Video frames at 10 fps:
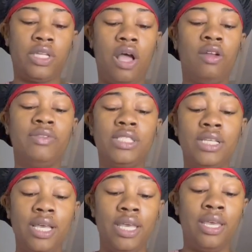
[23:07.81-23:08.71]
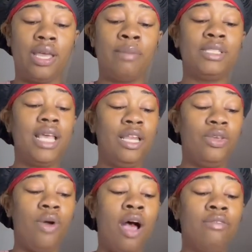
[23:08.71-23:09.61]
All of a sudden, I'm telling
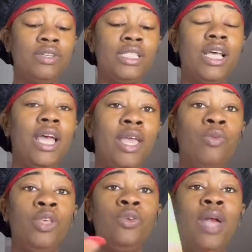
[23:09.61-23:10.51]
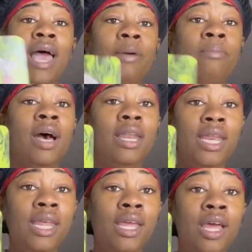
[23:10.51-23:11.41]
you, all of a sudden, when you got
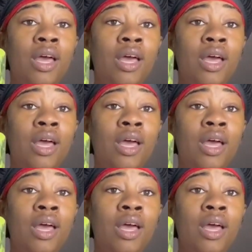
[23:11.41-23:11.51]
money,